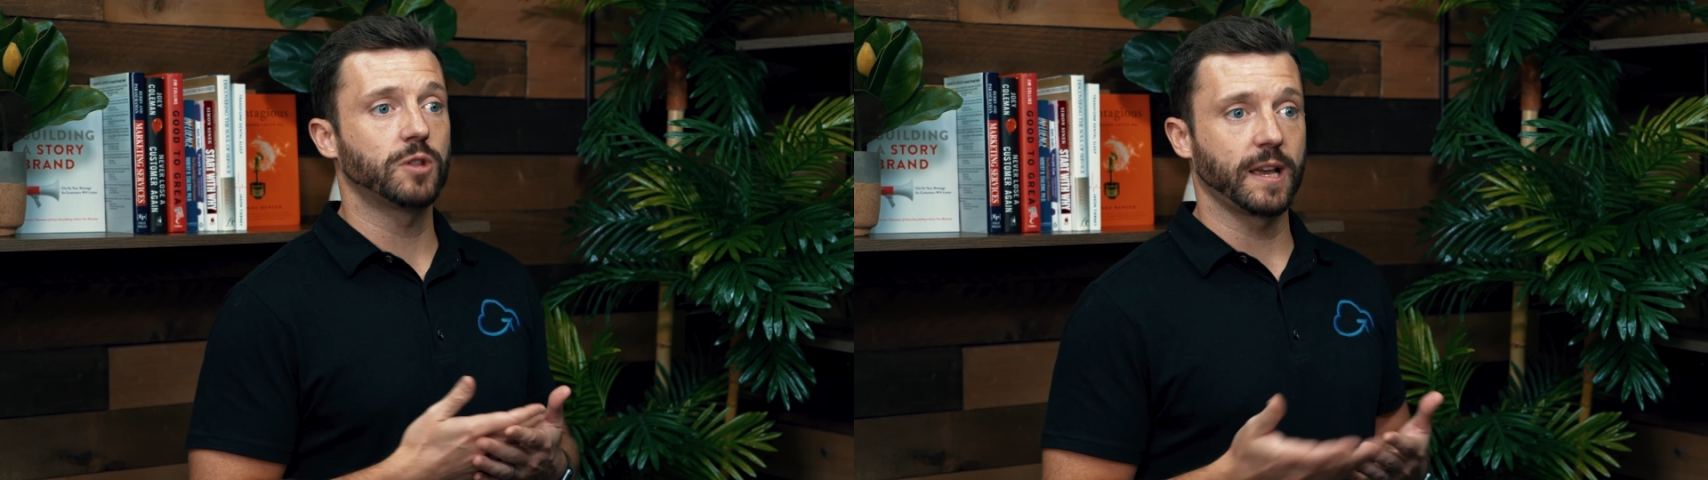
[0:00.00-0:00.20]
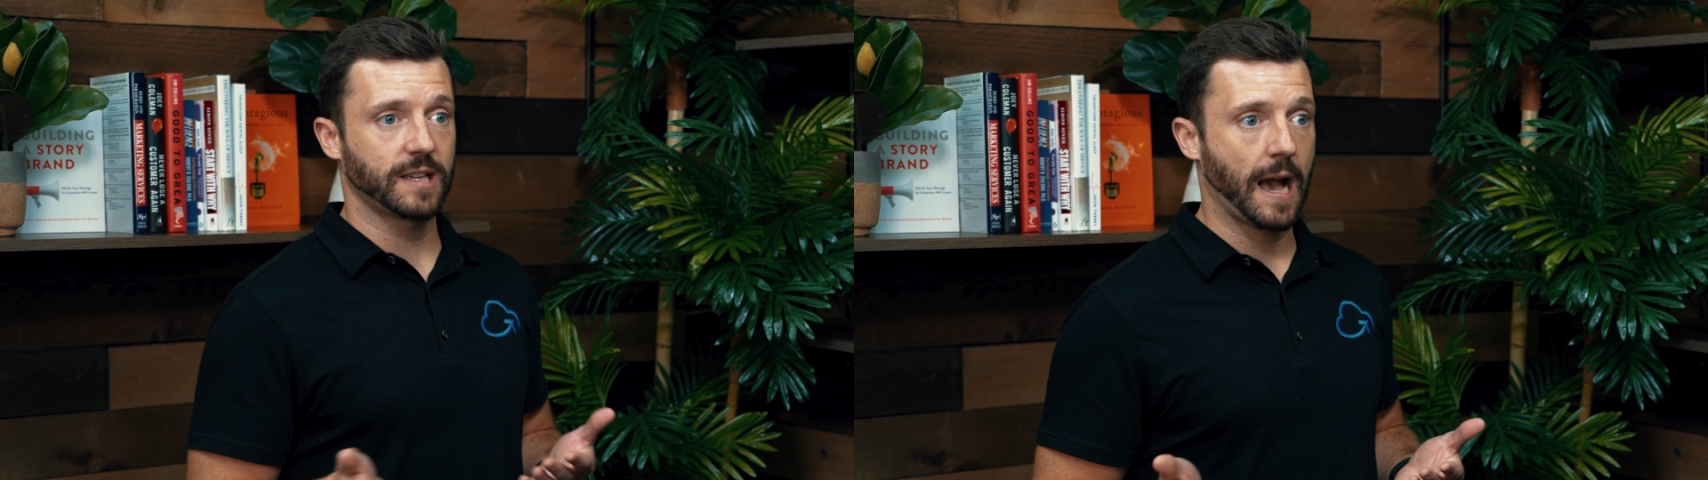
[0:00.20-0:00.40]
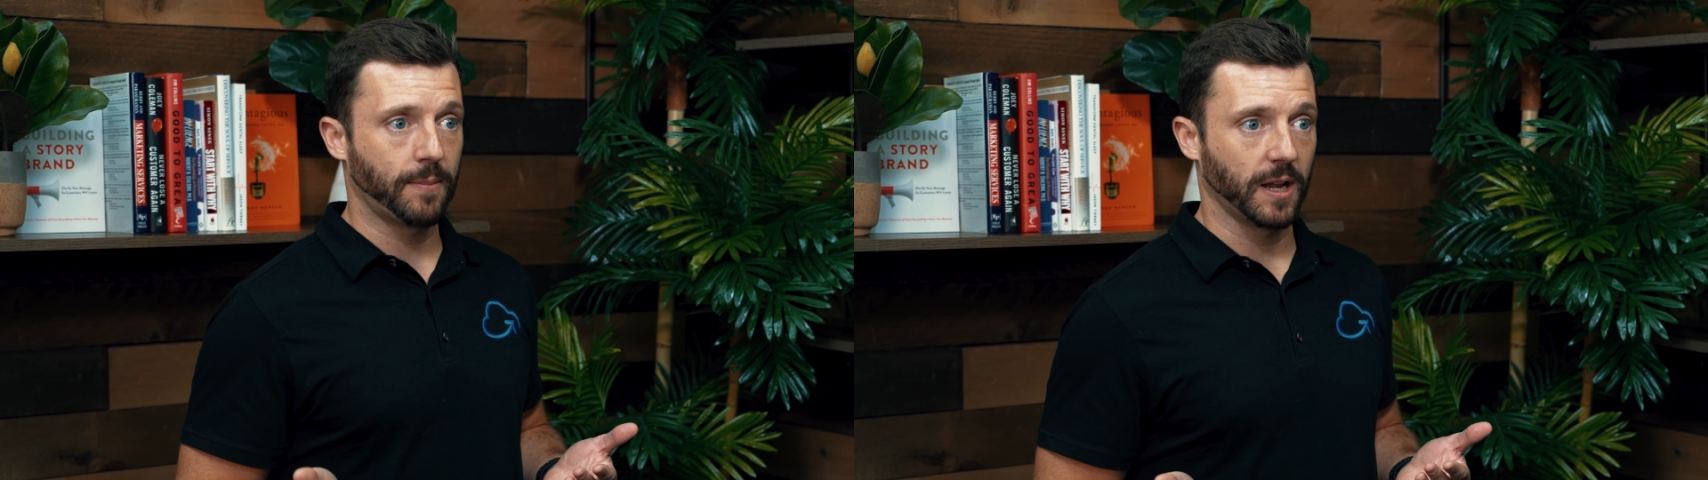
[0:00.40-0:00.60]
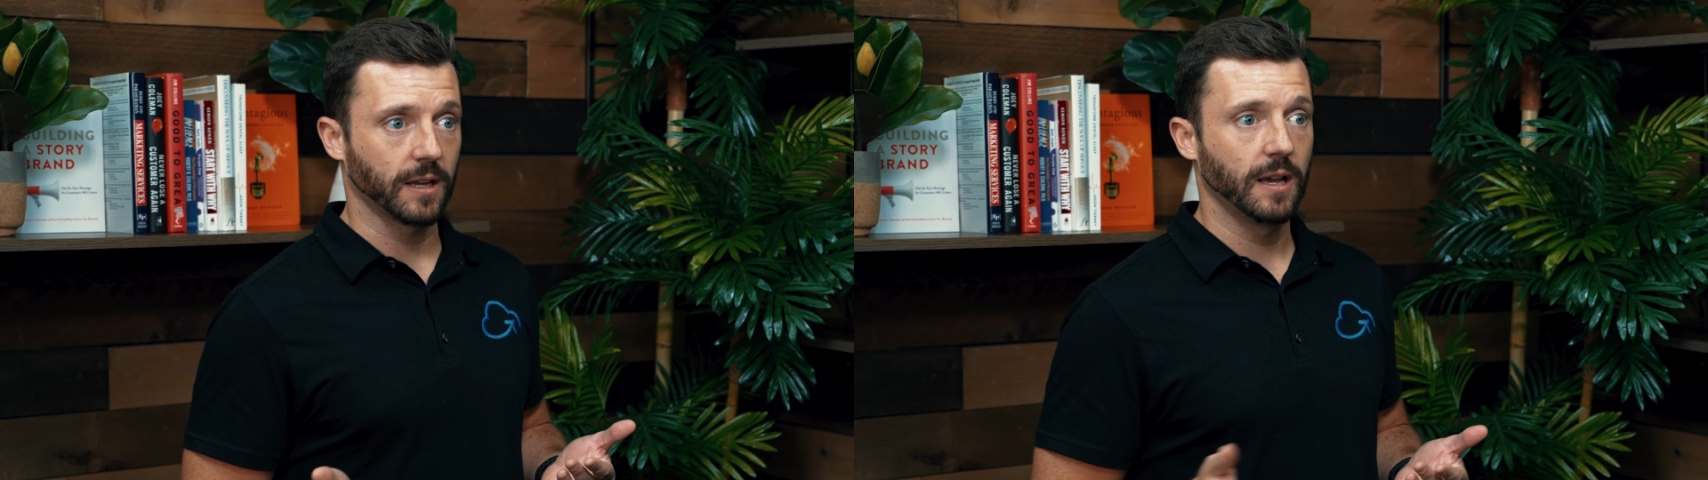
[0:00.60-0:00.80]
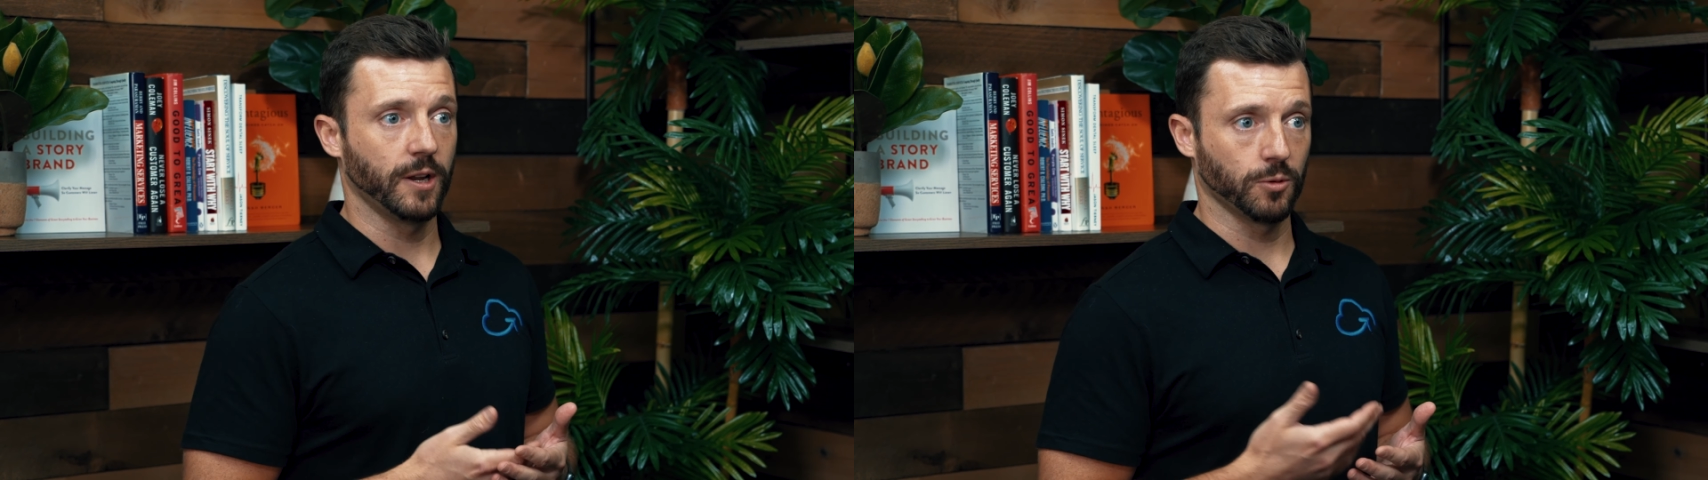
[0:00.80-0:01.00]
things
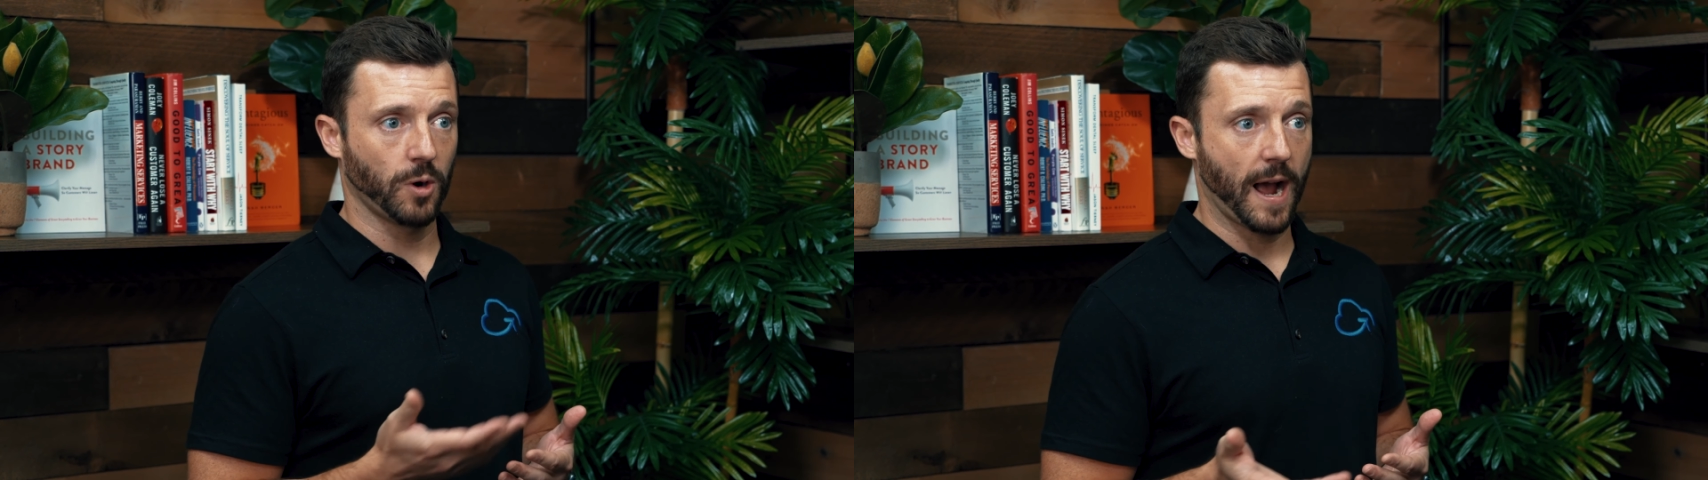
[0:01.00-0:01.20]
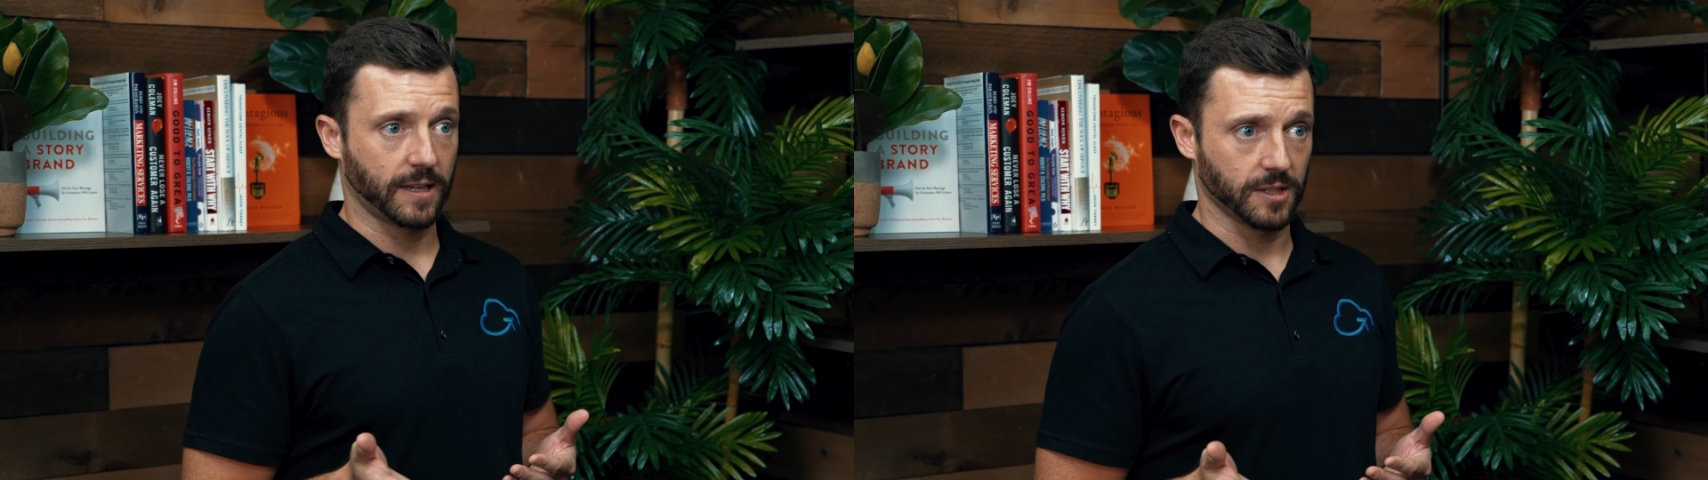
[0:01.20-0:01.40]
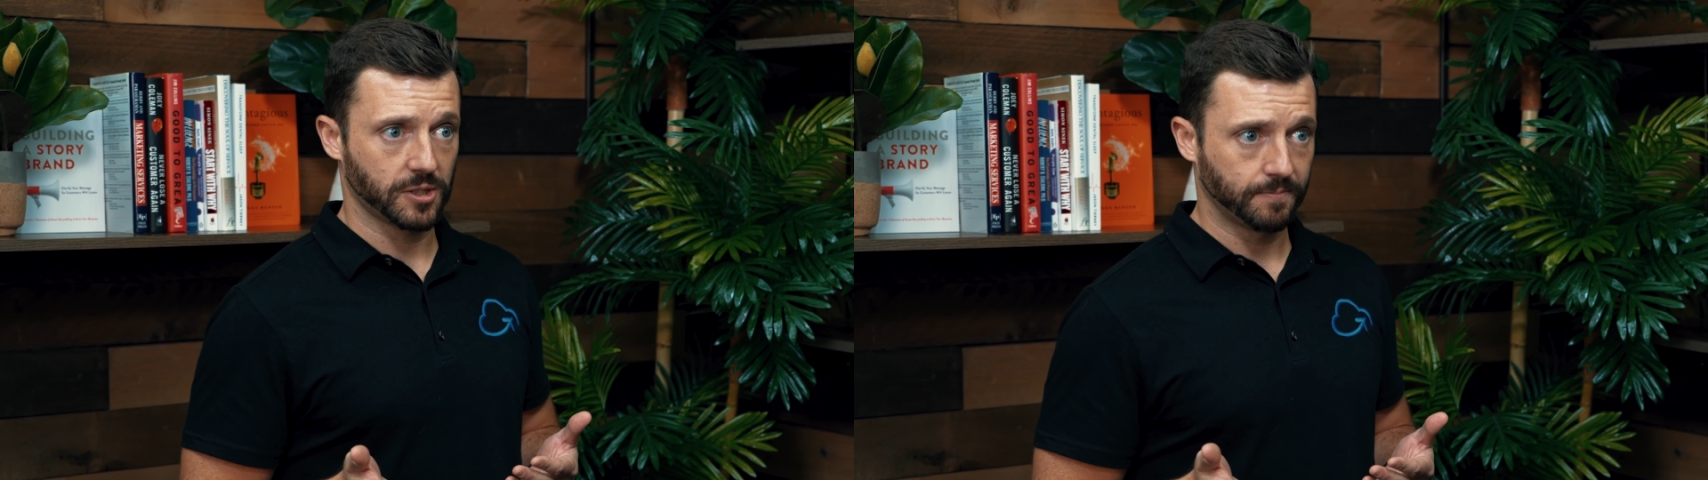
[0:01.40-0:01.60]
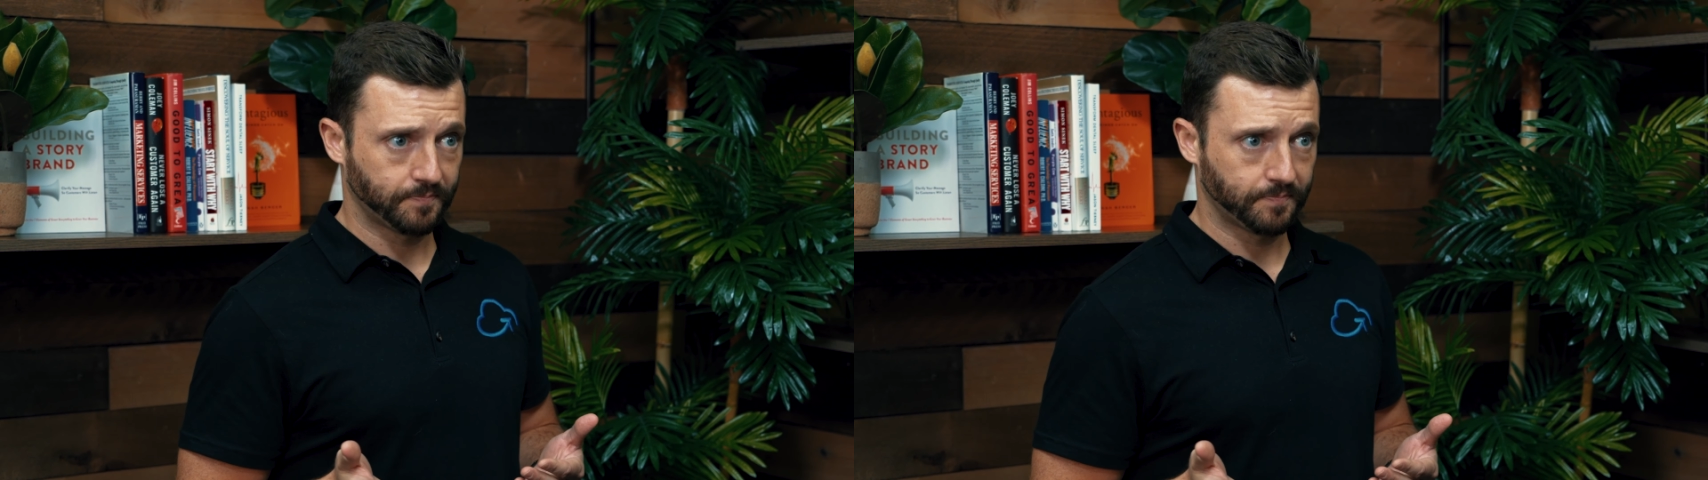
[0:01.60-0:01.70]
happening in your practice.